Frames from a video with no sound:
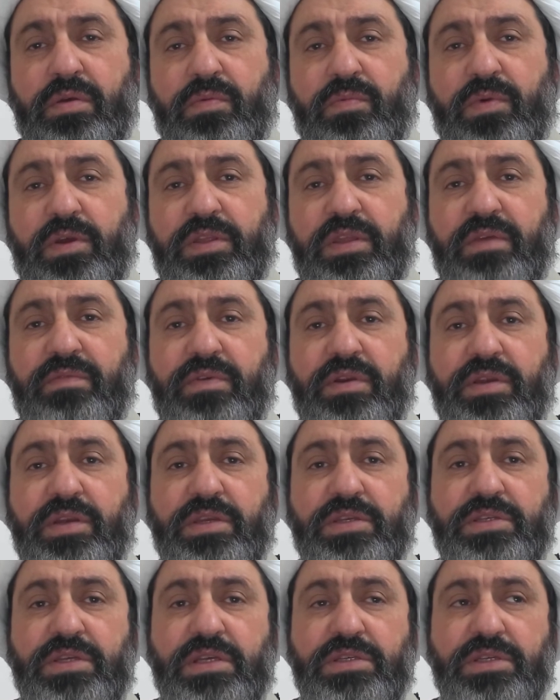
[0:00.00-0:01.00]
Whatever
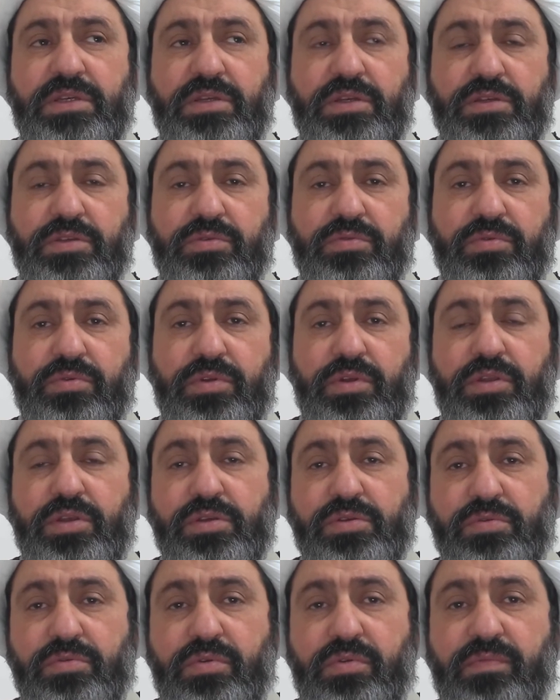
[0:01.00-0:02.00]
he says it is good, it
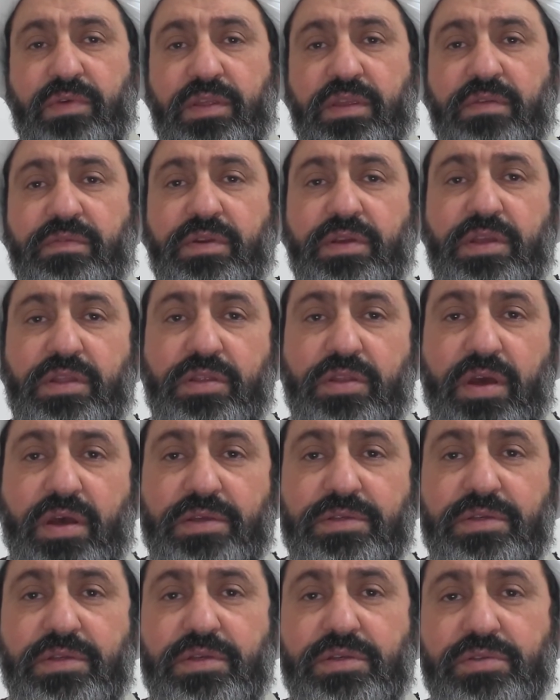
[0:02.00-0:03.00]
is good. Whatever he
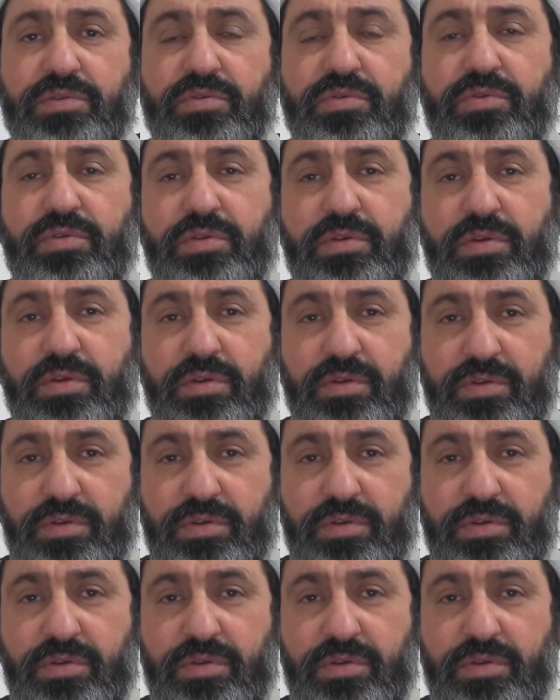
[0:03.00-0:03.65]
does is good.